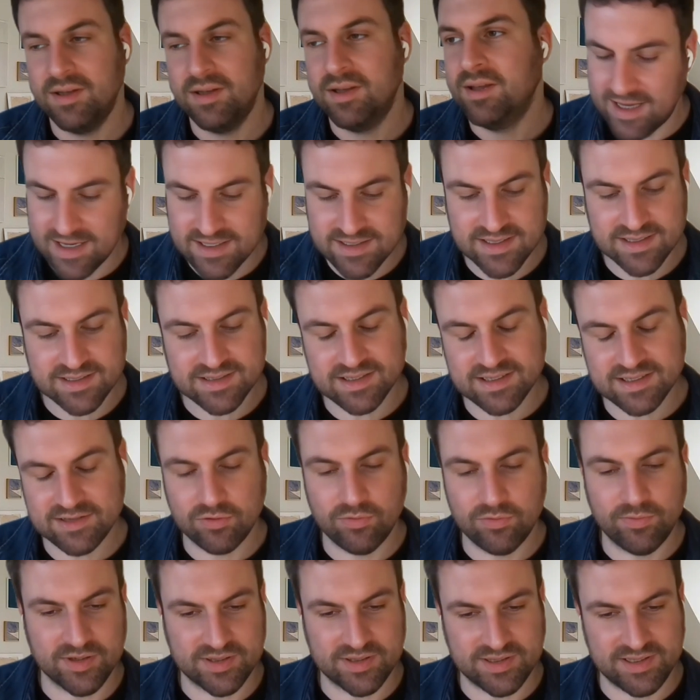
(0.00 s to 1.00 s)
I guess
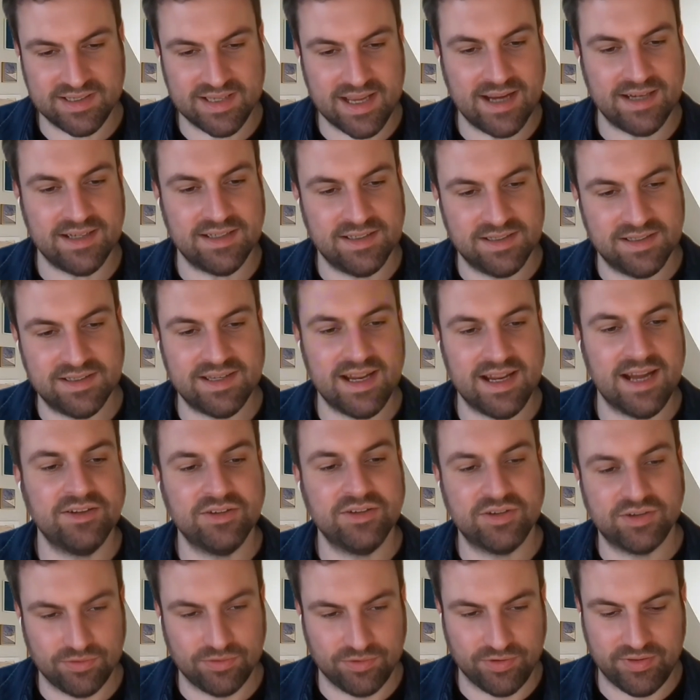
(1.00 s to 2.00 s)
it's almost this
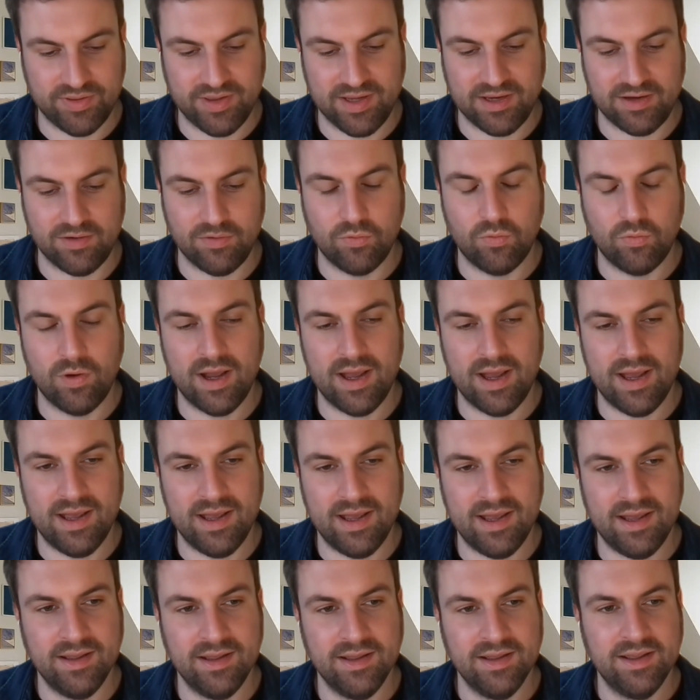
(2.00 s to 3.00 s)
existential thing
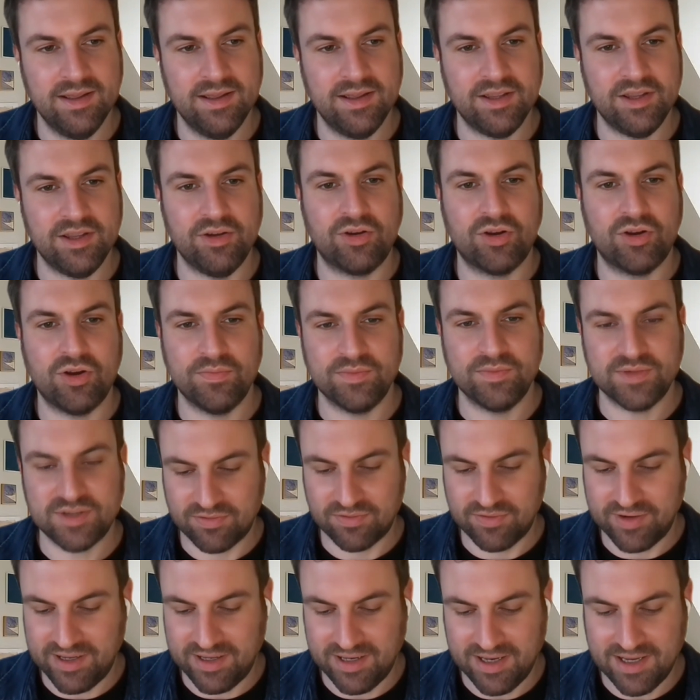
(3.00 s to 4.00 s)
where you come
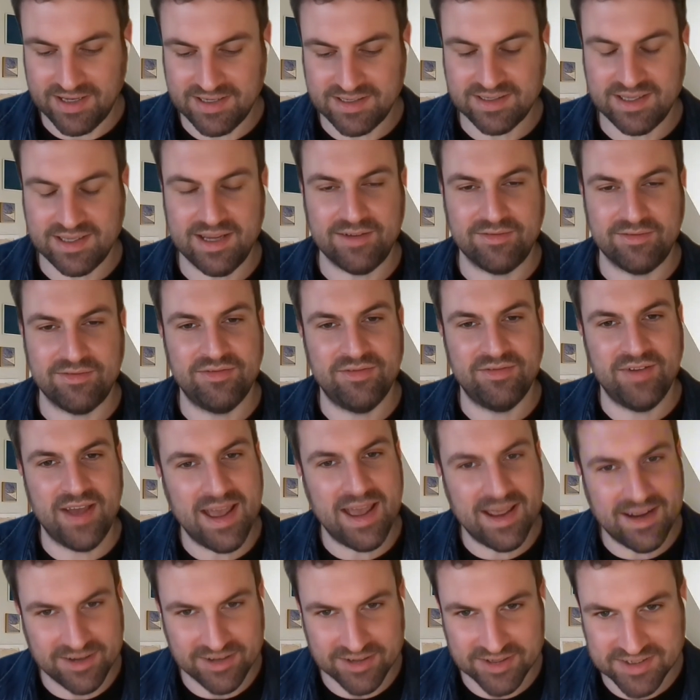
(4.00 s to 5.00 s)
to realize
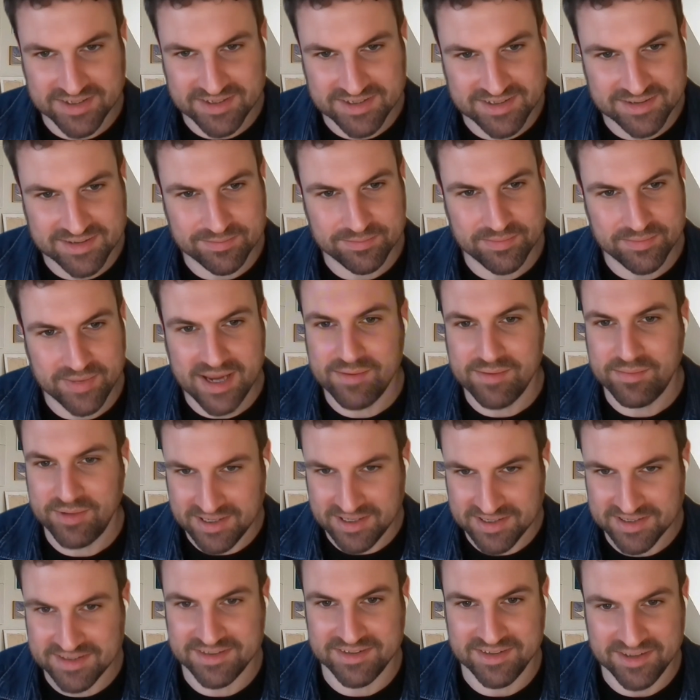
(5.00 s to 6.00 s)
fairness
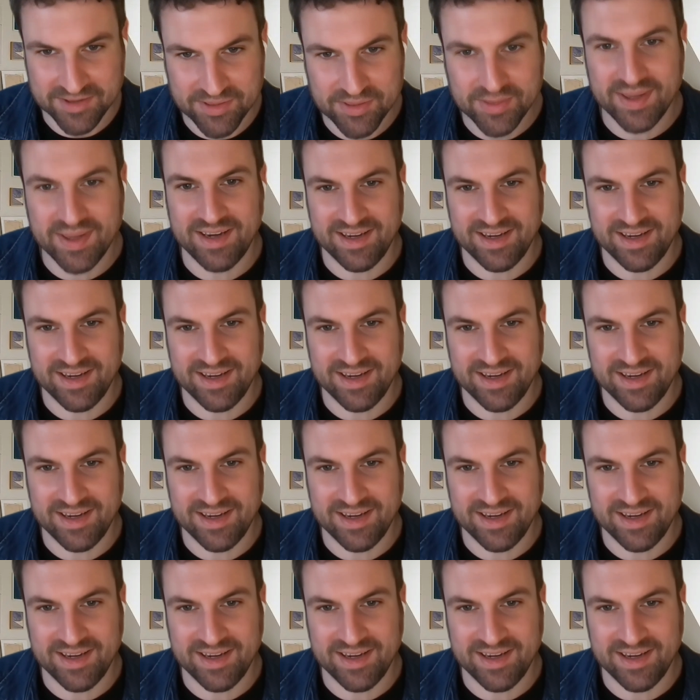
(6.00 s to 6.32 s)
maybe isn't a